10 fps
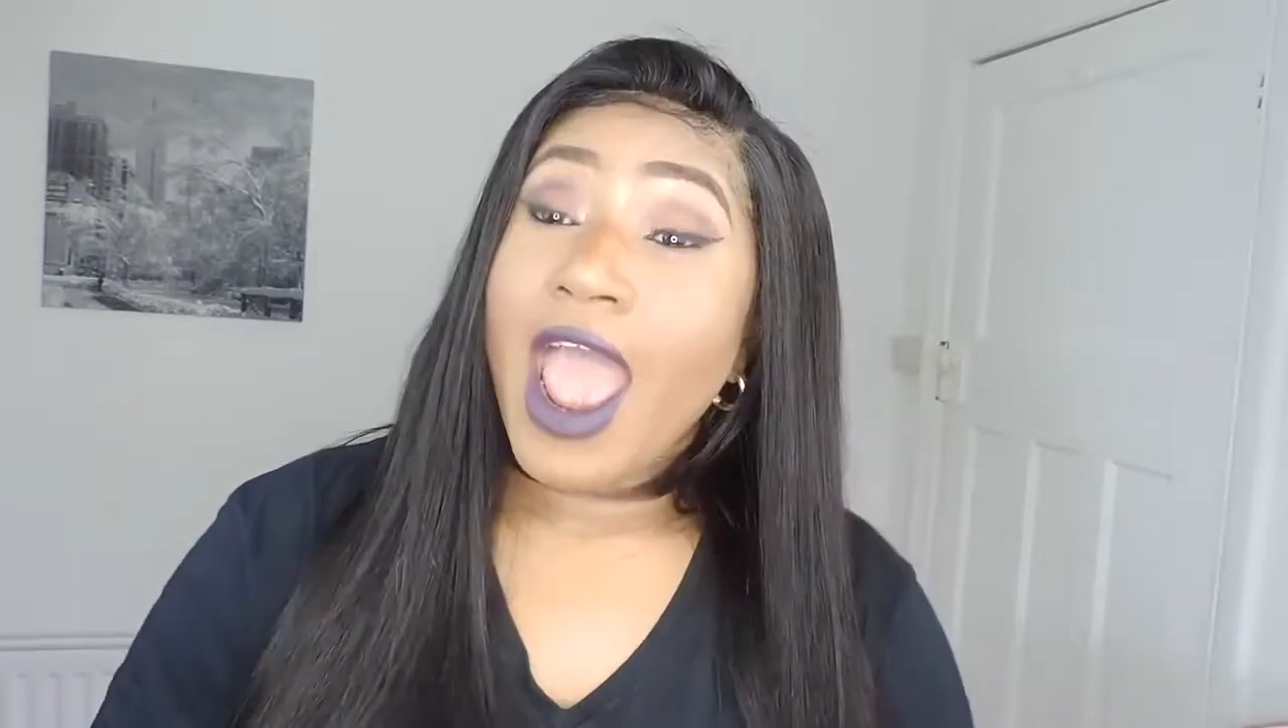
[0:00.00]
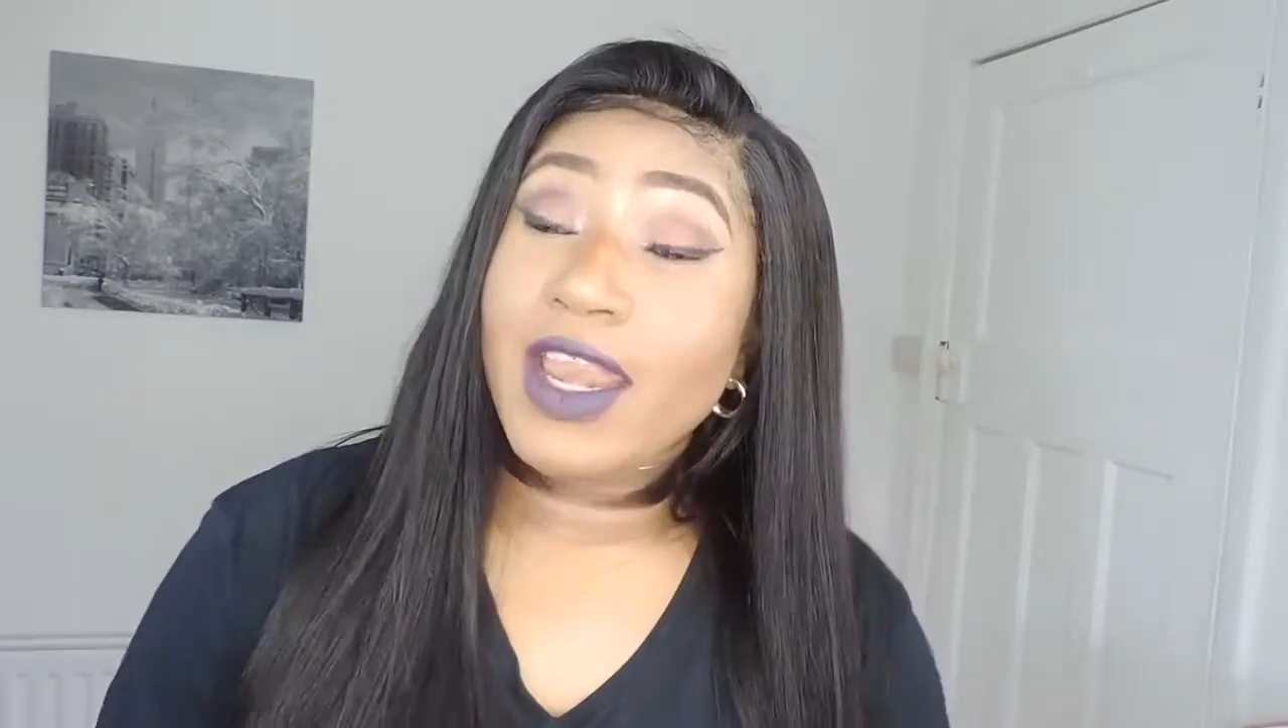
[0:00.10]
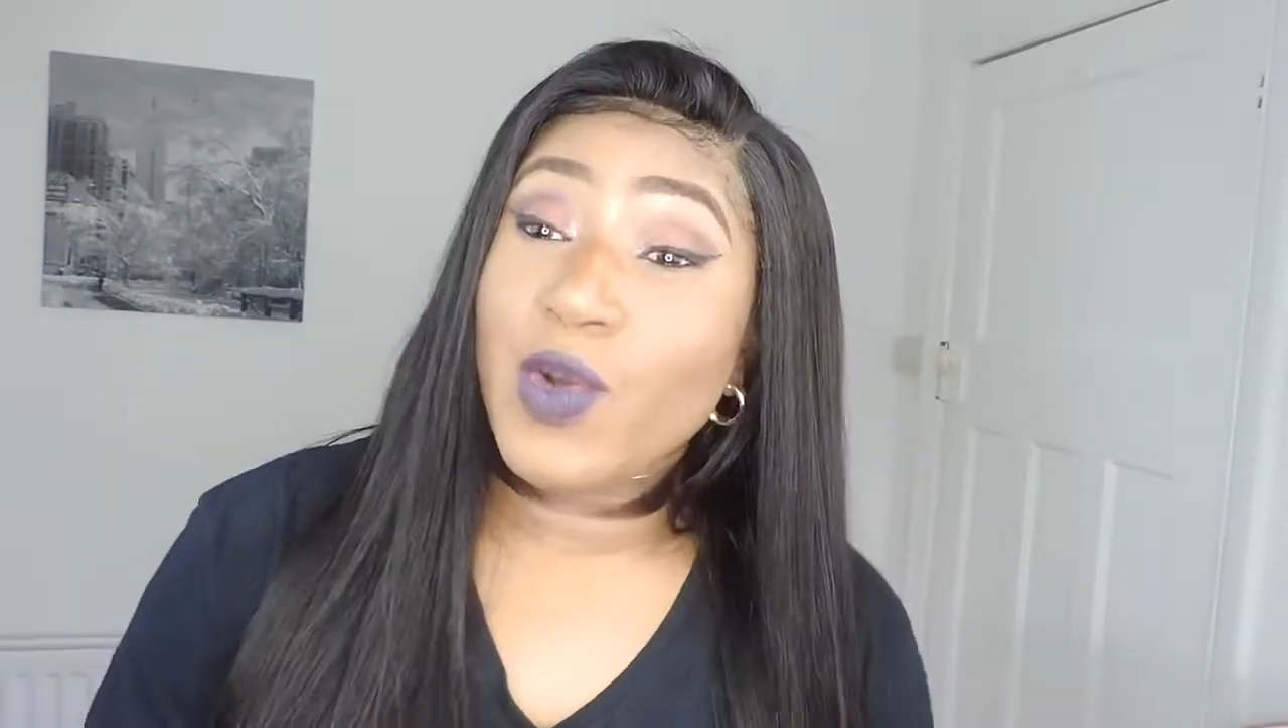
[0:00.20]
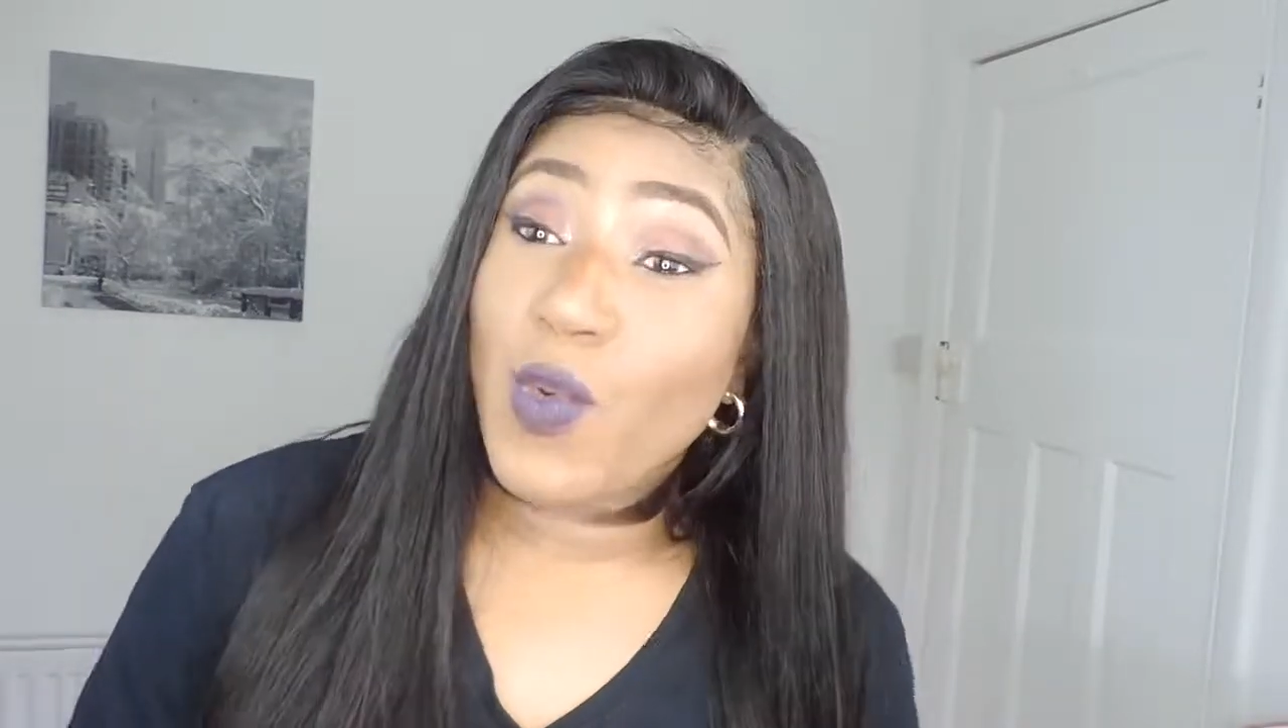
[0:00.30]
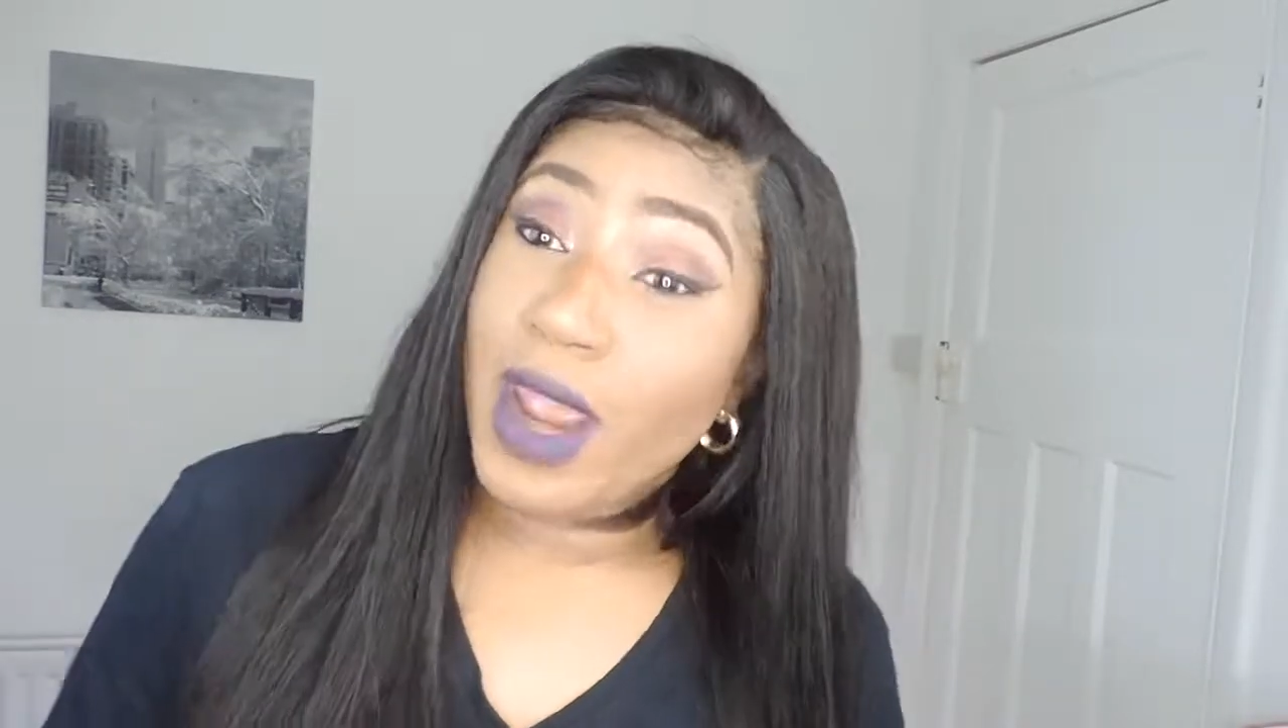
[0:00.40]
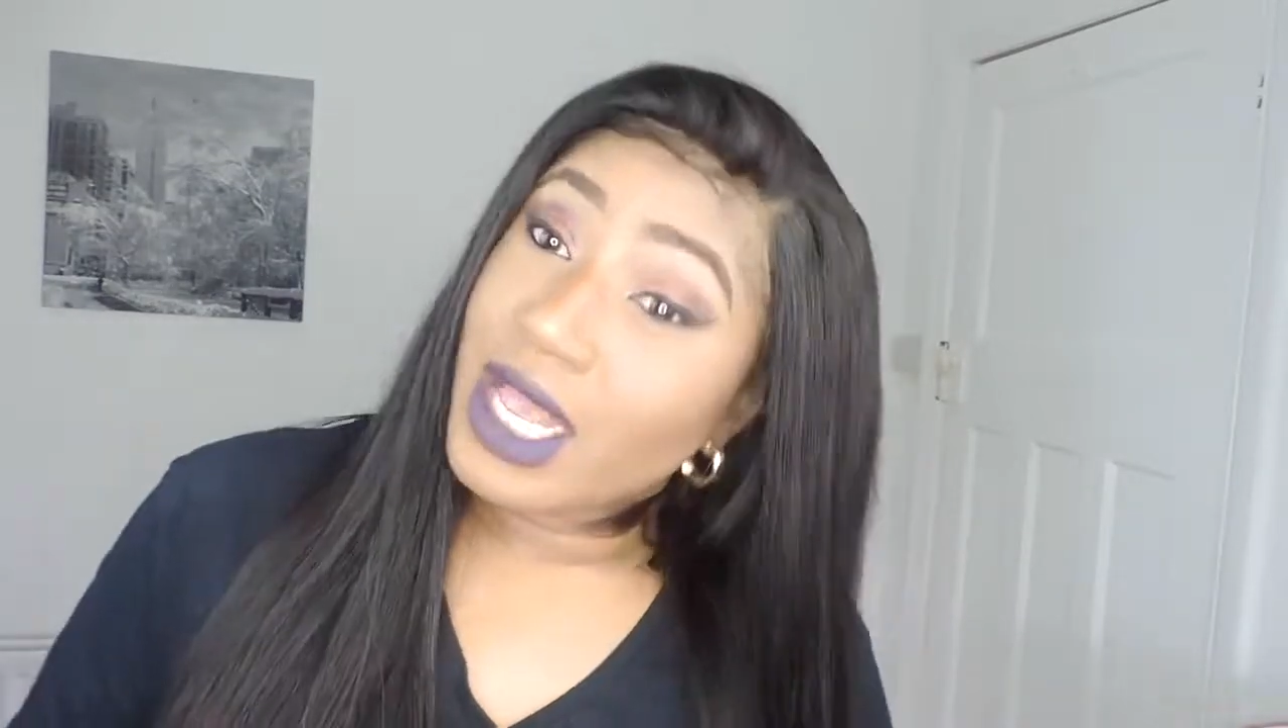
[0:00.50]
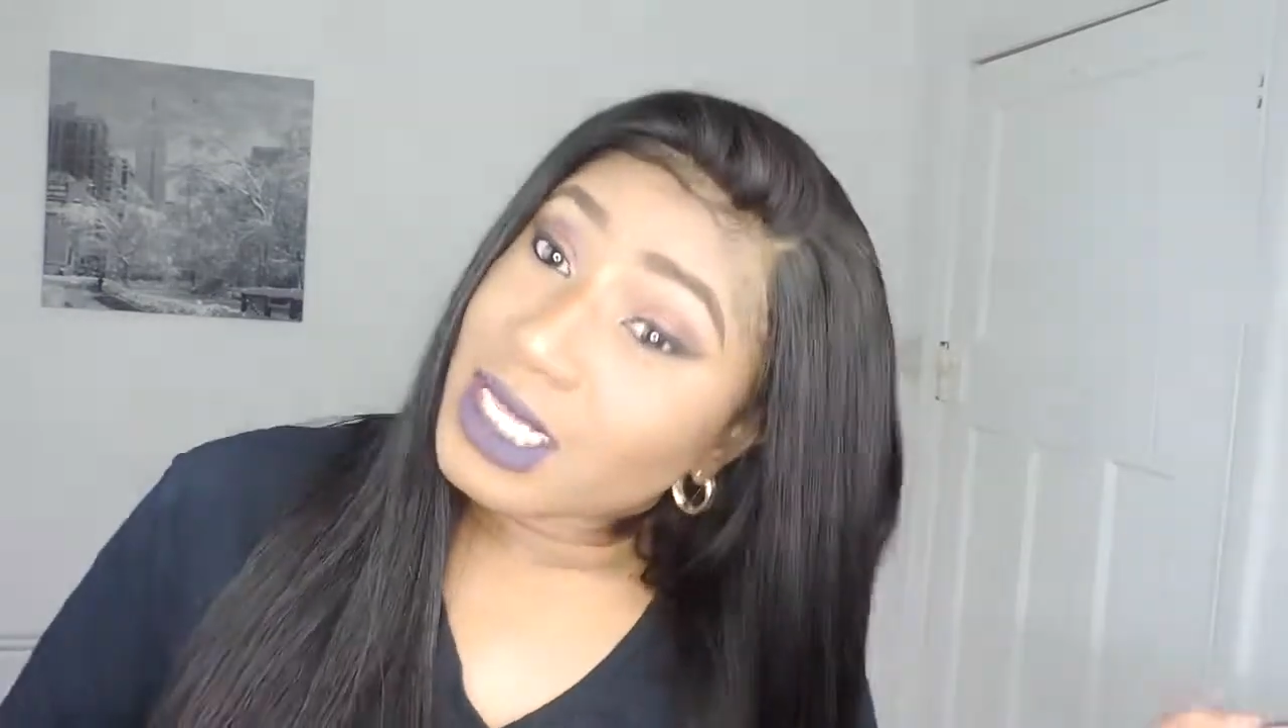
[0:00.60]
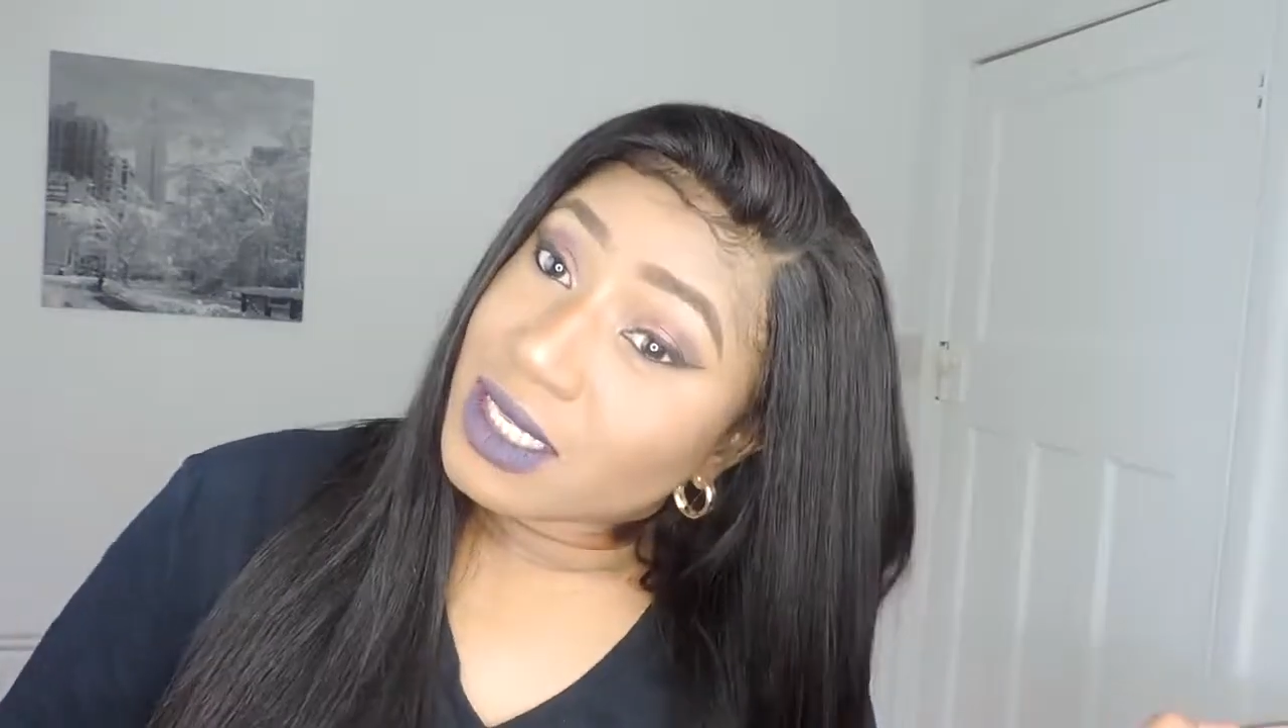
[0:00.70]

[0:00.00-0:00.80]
Anyway,